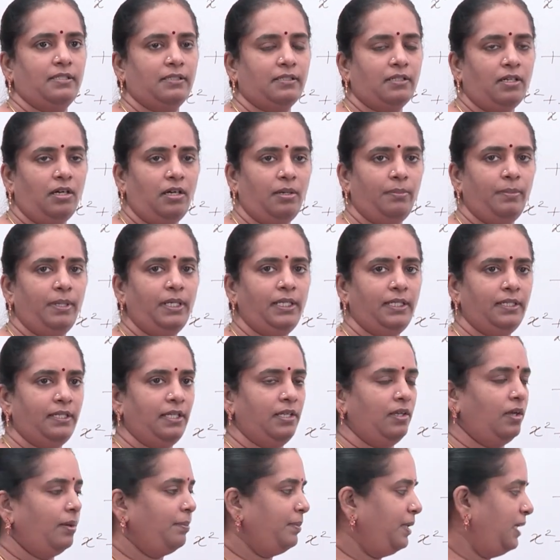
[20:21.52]
common
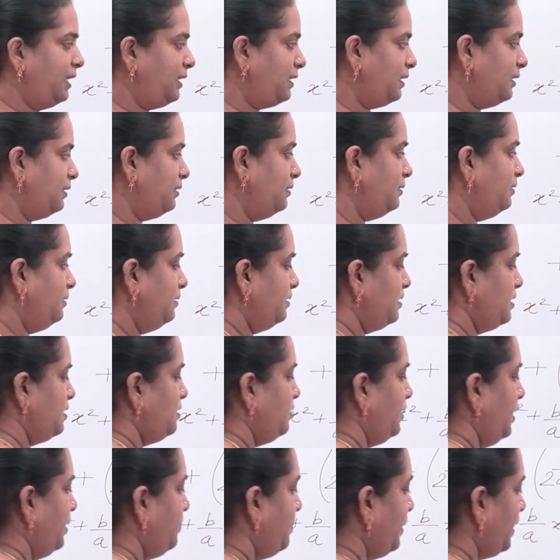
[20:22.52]
denominator.
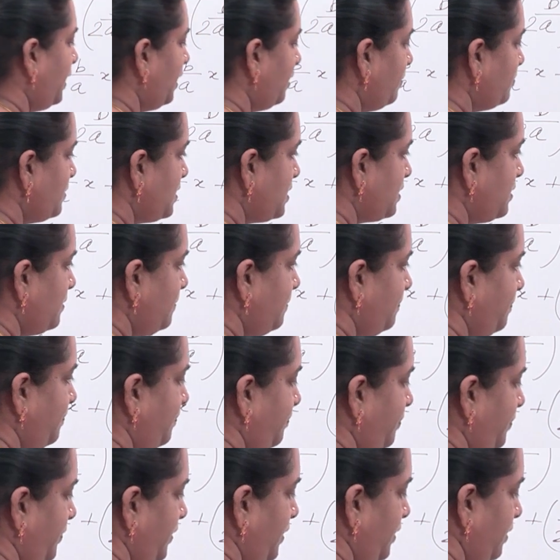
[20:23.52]
So, it becomes
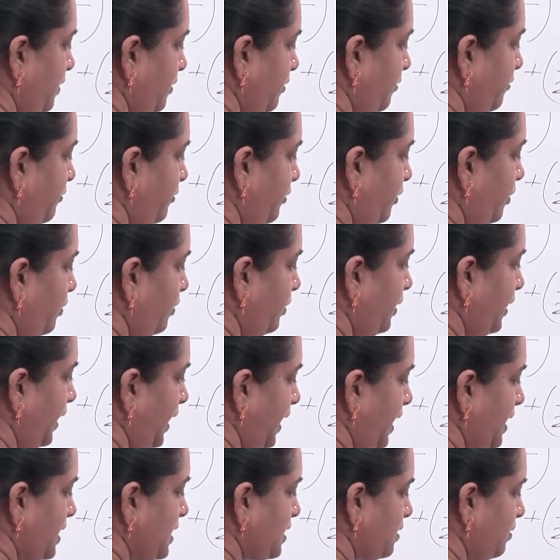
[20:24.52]

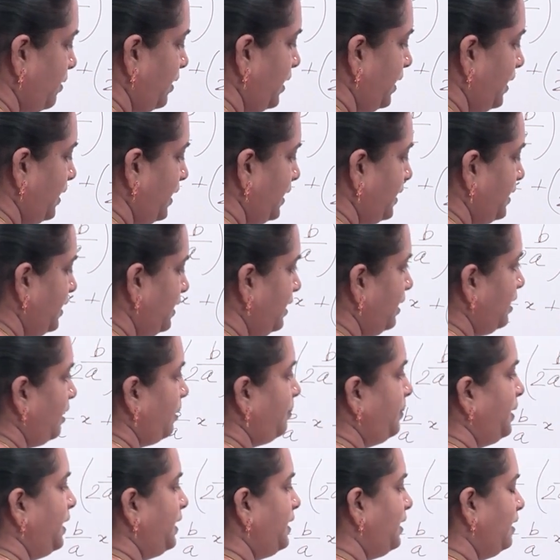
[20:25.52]
4a square in the
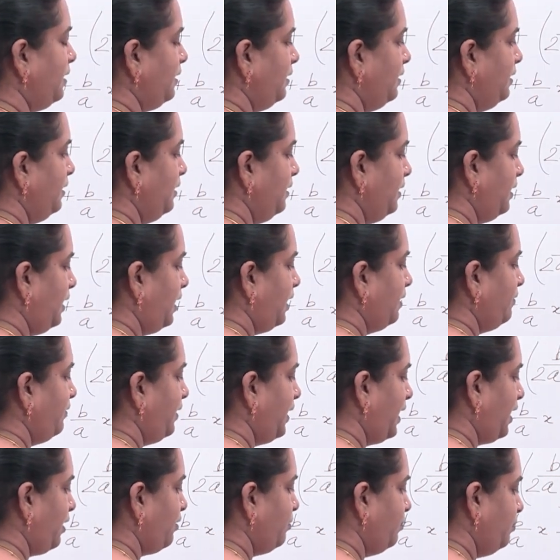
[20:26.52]
denominator and we
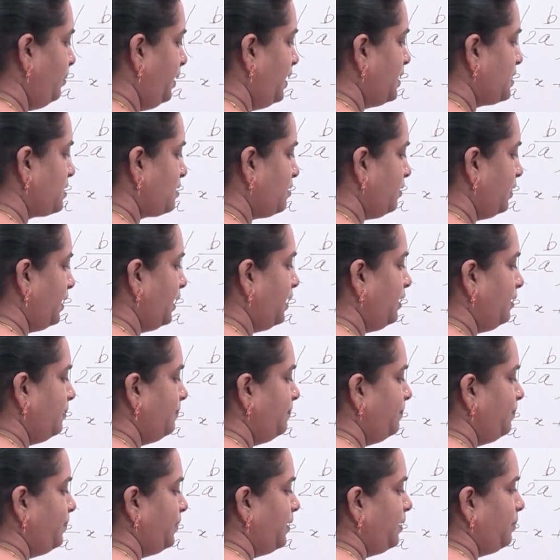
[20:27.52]
have b square
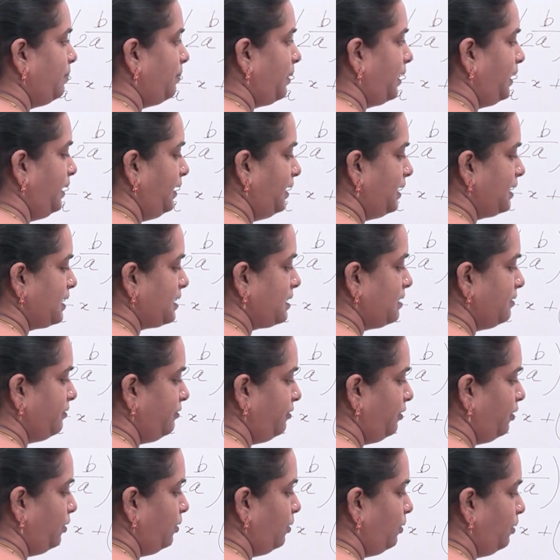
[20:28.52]
minus
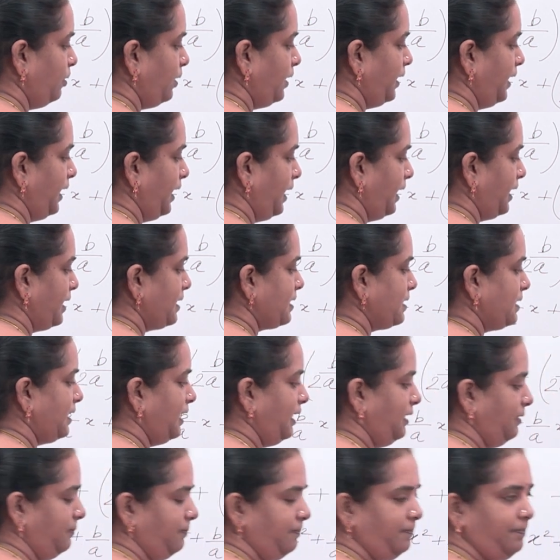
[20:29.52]

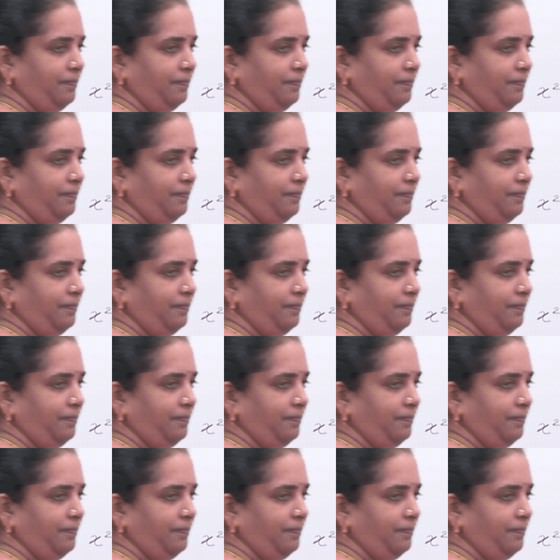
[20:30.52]
4ac.